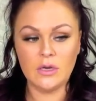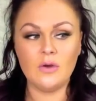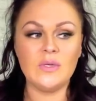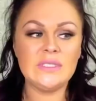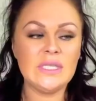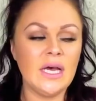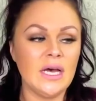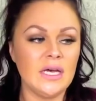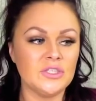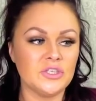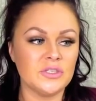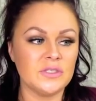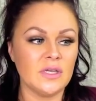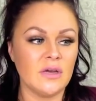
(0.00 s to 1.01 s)
What's that
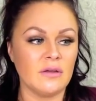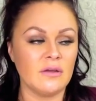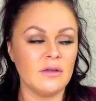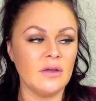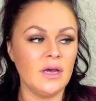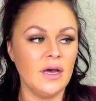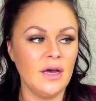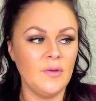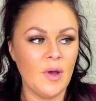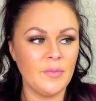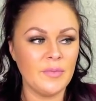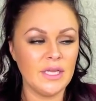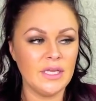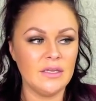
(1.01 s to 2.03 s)
Usher song? Um,
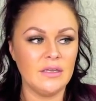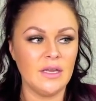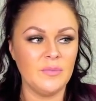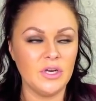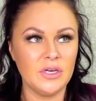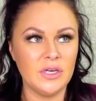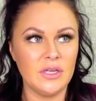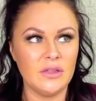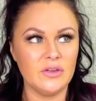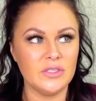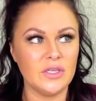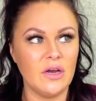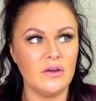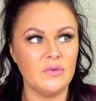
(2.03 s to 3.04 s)
I'm getting, I'm hearing another
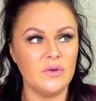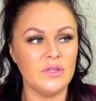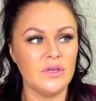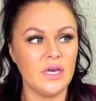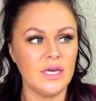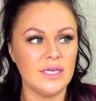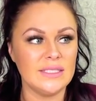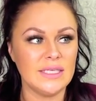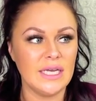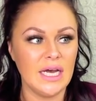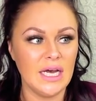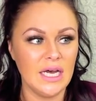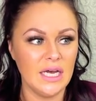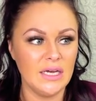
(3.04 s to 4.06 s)
song with you guys.
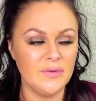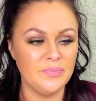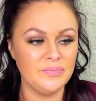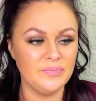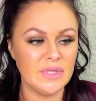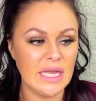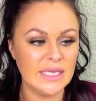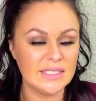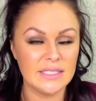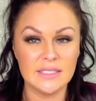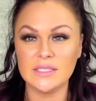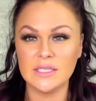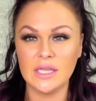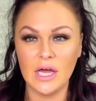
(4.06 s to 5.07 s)
Uh, nice
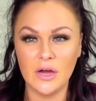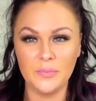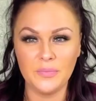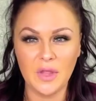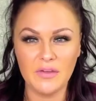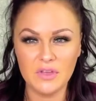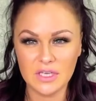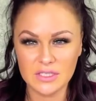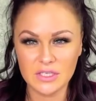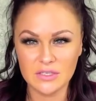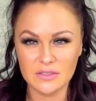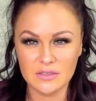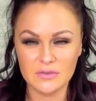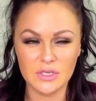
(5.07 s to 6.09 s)
and slow. Have you guys
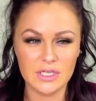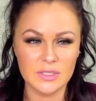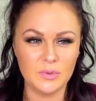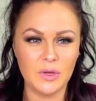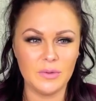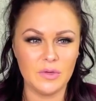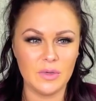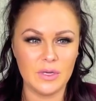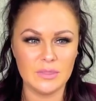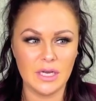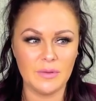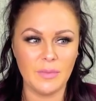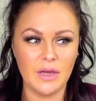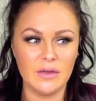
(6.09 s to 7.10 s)
heard? You guys probably know what I'm
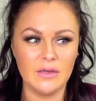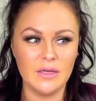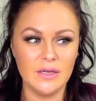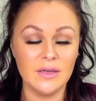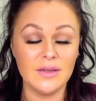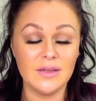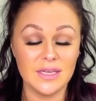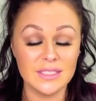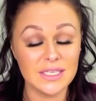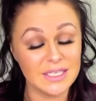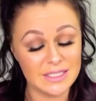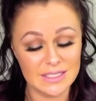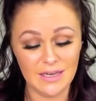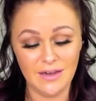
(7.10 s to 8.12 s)
talking about. That's a
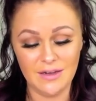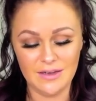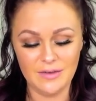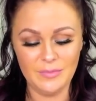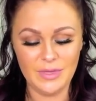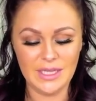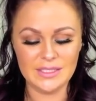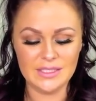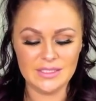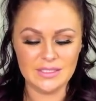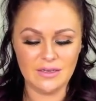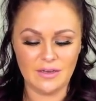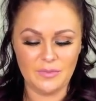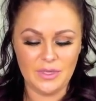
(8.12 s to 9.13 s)
good song, but that's the
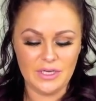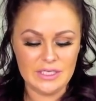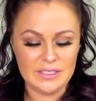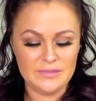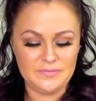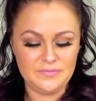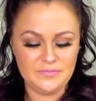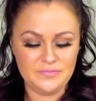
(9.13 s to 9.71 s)
song I'm hearing.